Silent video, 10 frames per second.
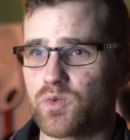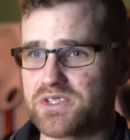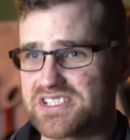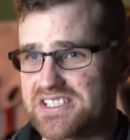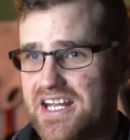would
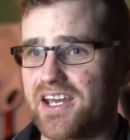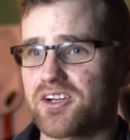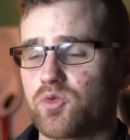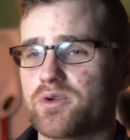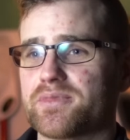
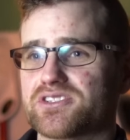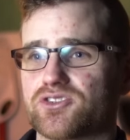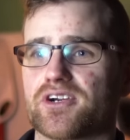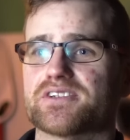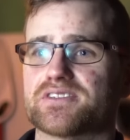snag women's
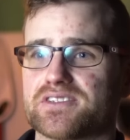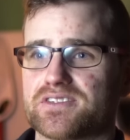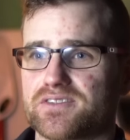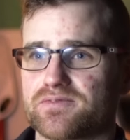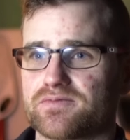
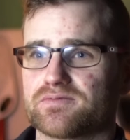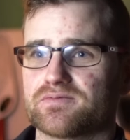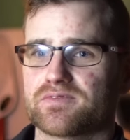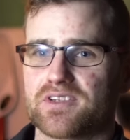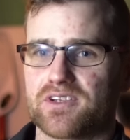dresses,
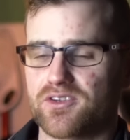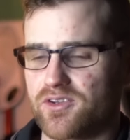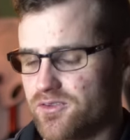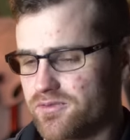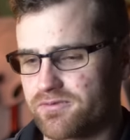
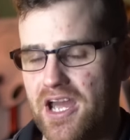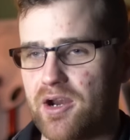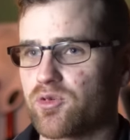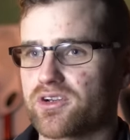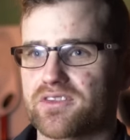the
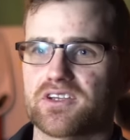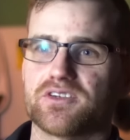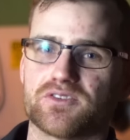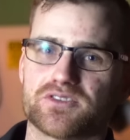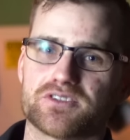fabric they
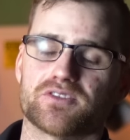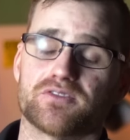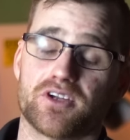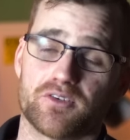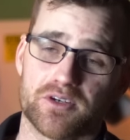used. So
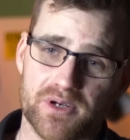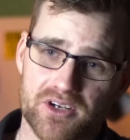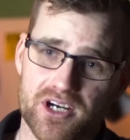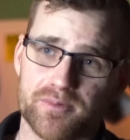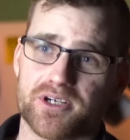knowing my
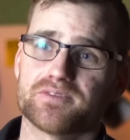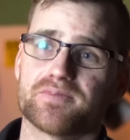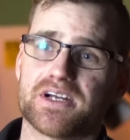grandma,